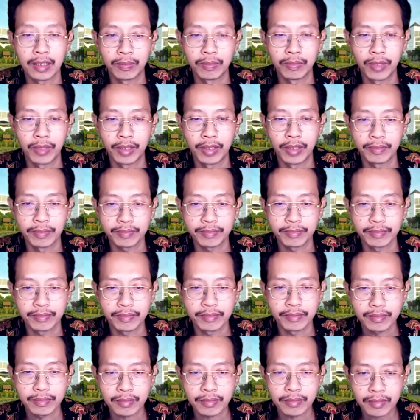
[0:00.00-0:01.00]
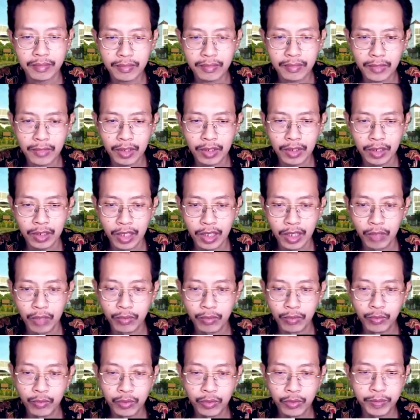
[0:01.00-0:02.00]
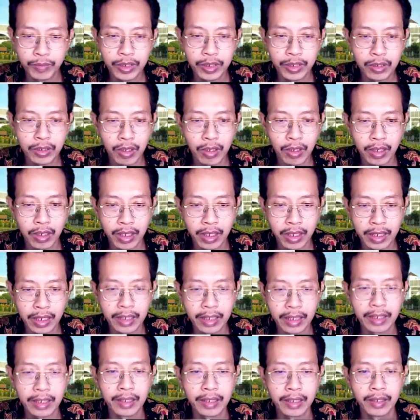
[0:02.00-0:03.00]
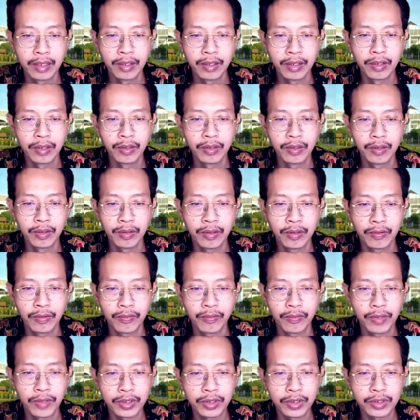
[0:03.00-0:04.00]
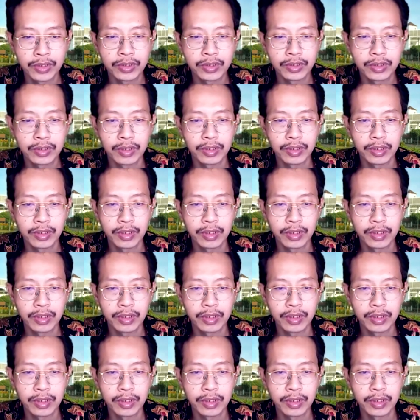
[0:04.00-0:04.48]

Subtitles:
part. Now, we would be talking first